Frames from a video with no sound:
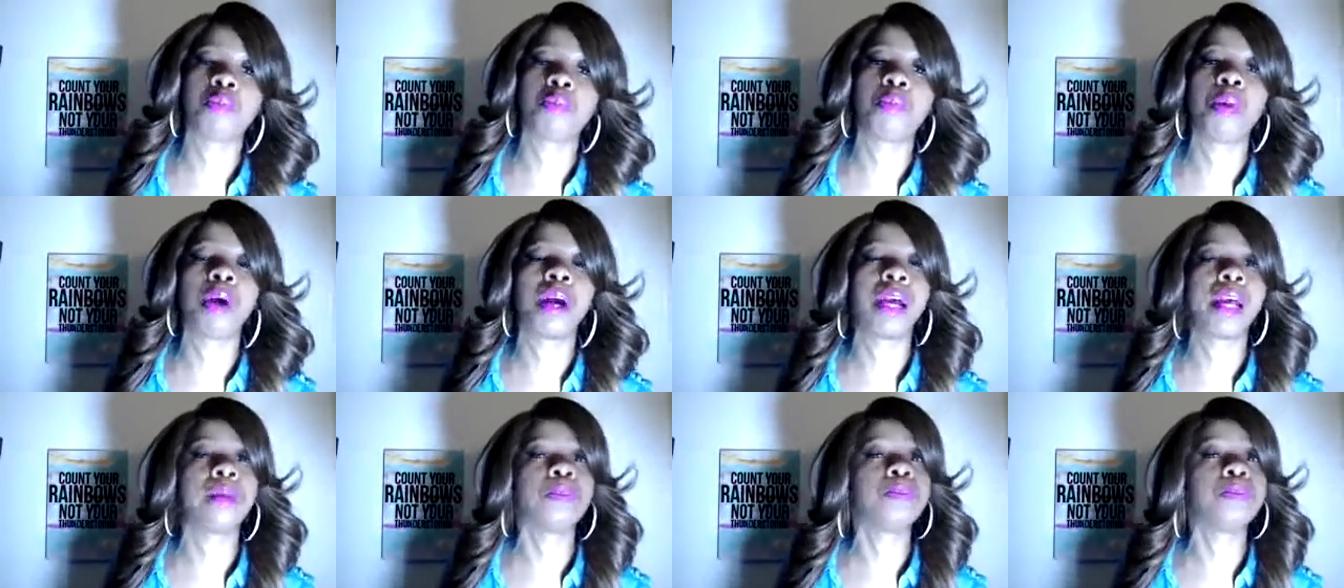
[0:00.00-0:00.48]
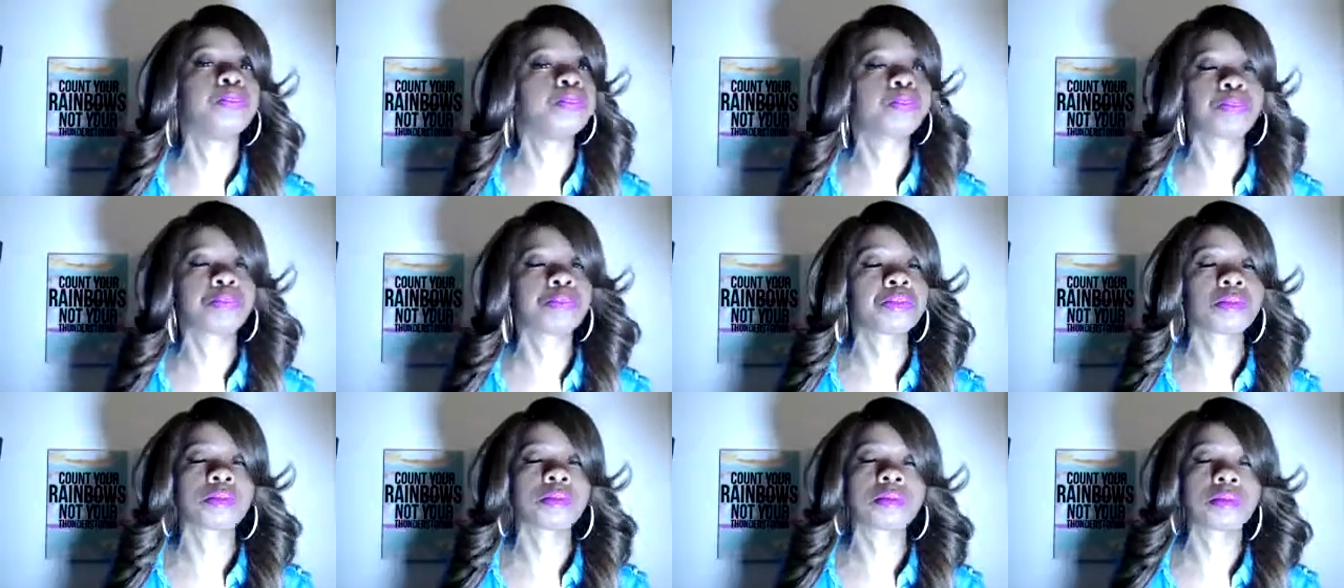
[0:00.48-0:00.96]
But
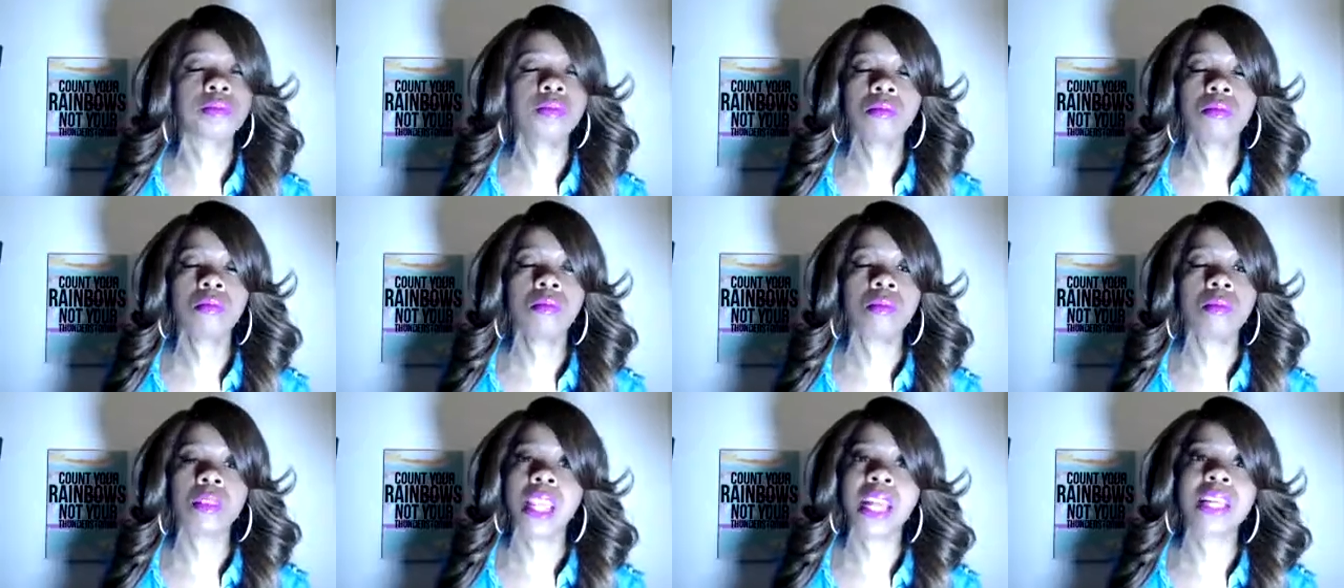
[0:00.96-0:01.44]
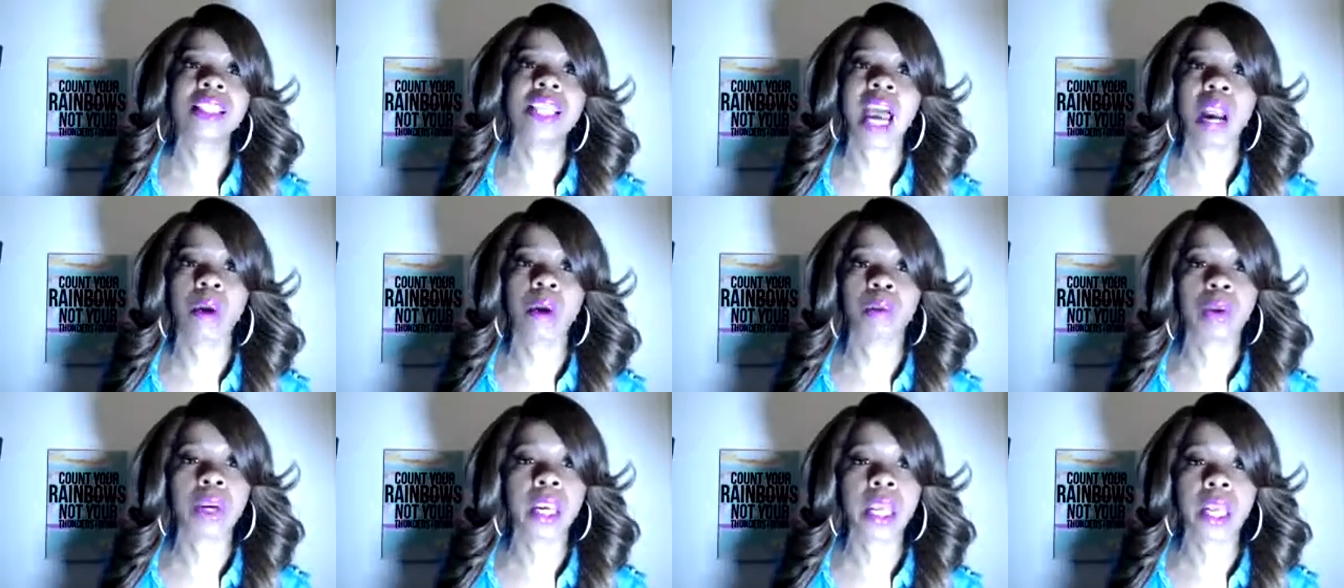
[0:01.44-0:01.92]

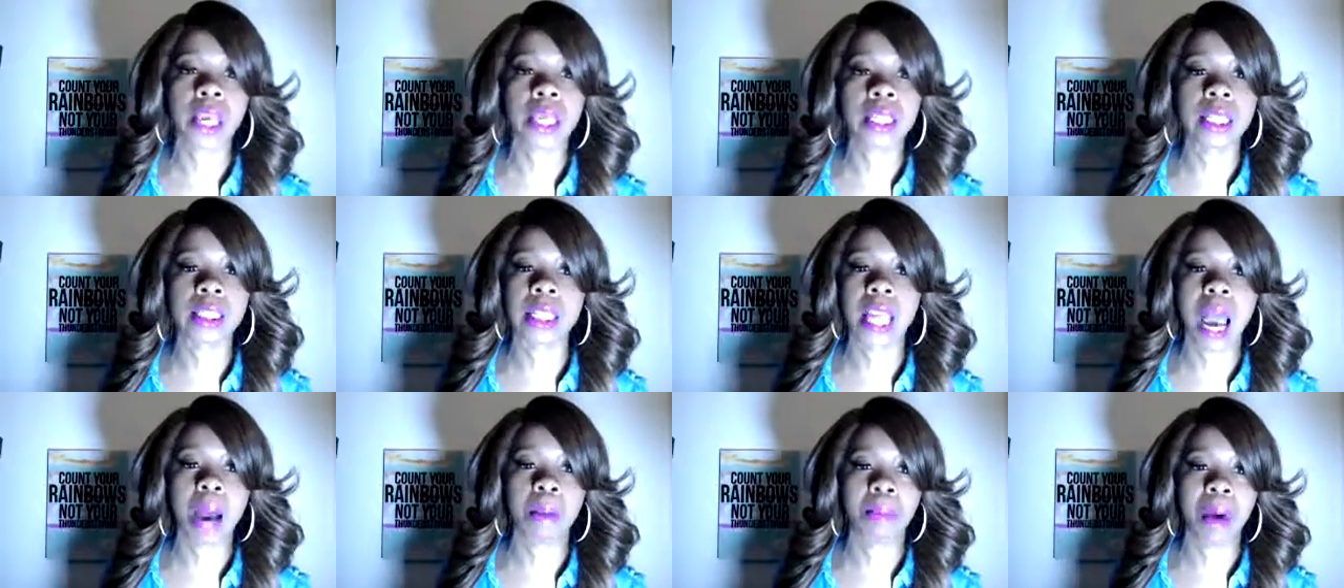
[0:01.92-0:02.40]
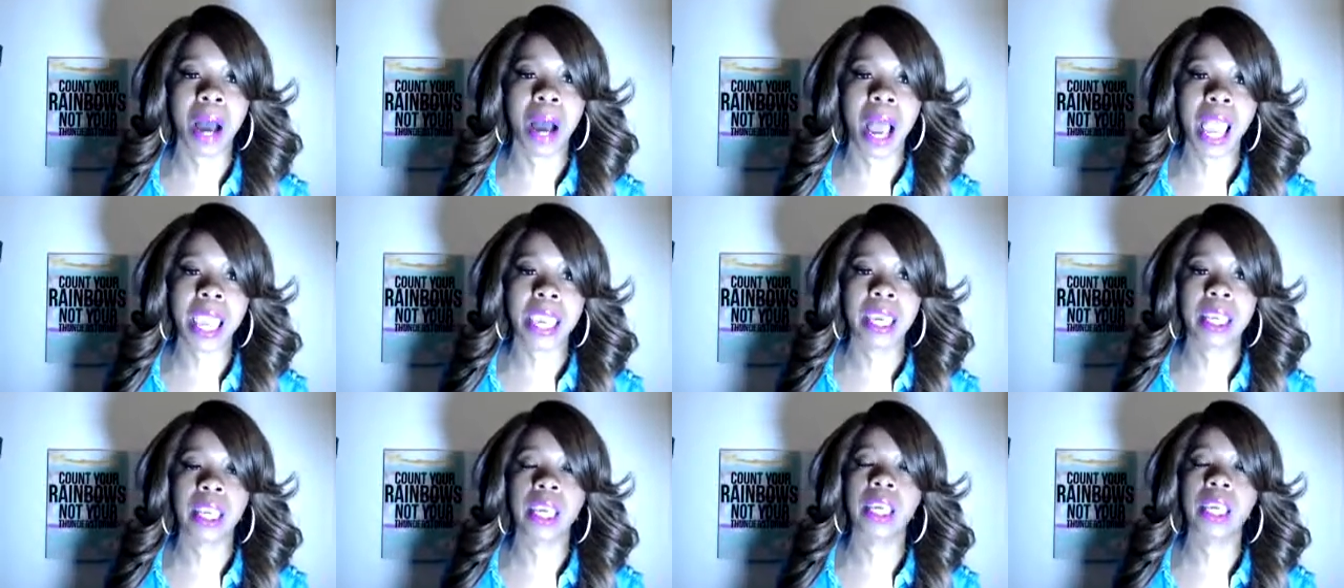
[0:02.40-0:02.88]
Tariq is not
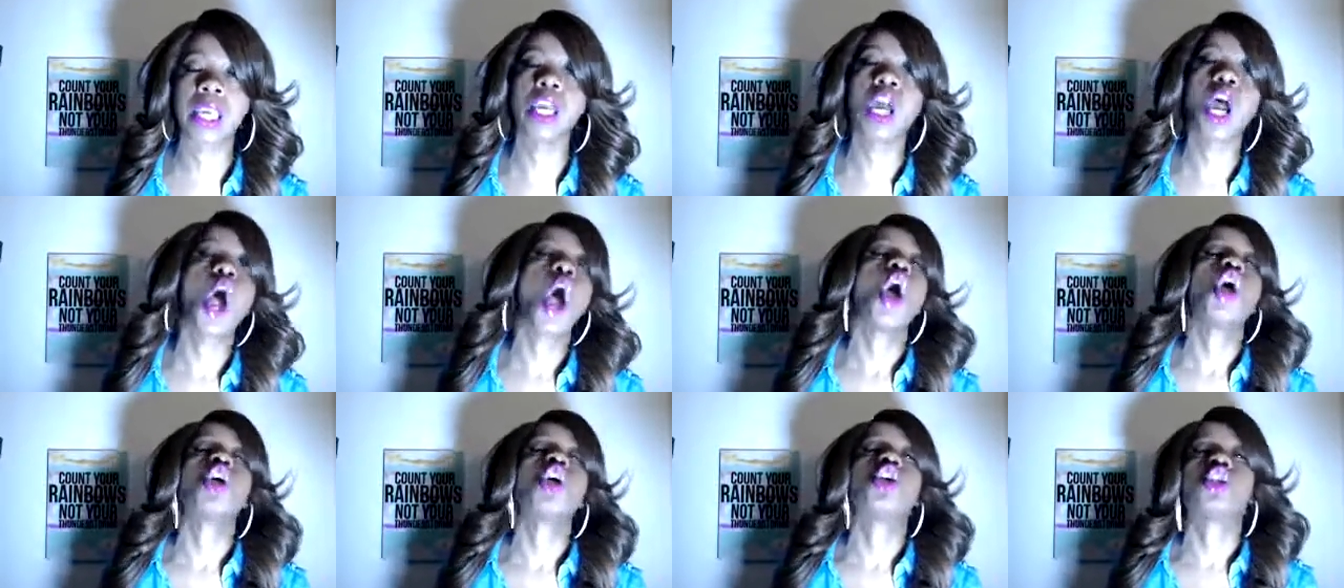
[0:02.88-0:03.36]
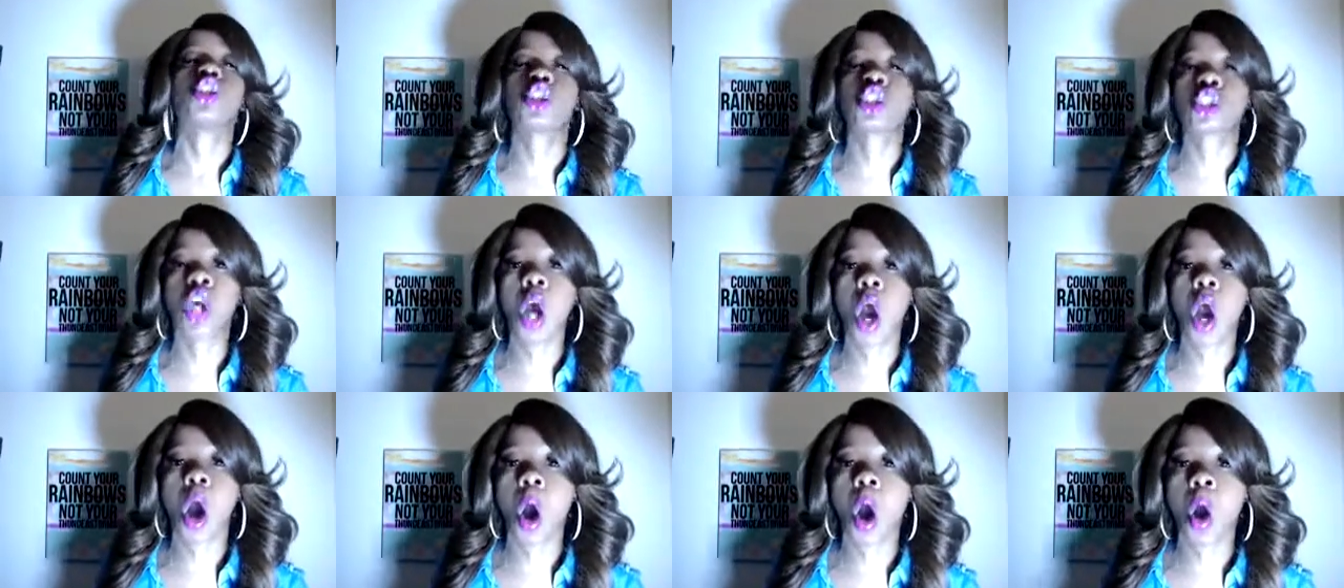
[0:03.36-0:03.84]
buying it.
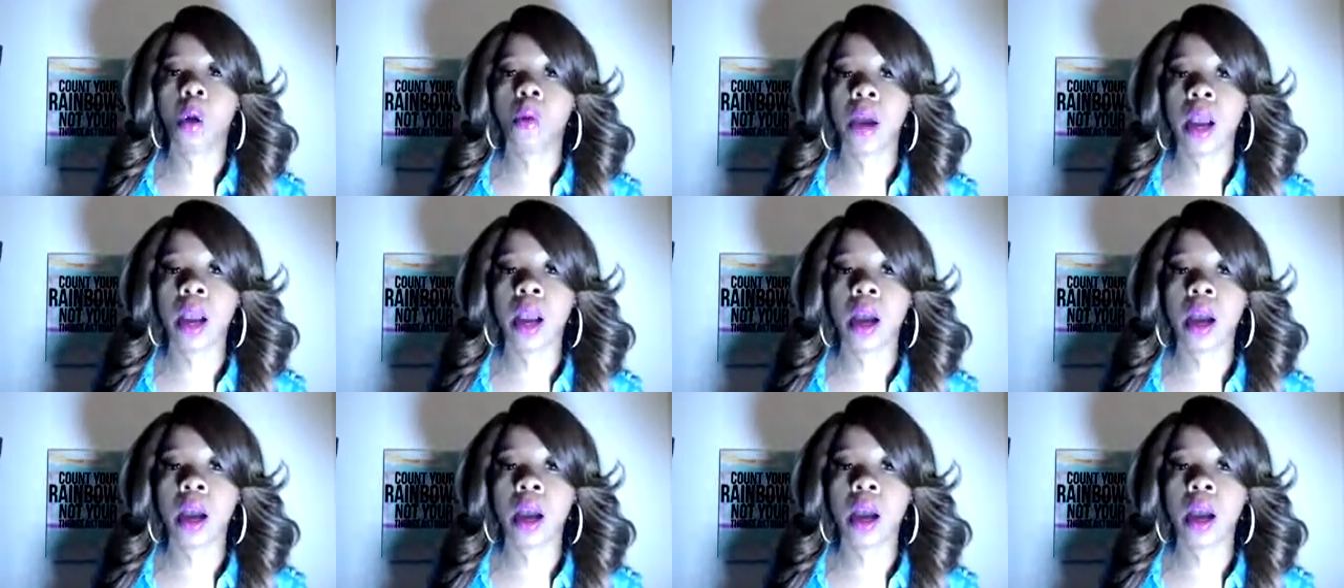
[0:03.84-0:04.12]
So,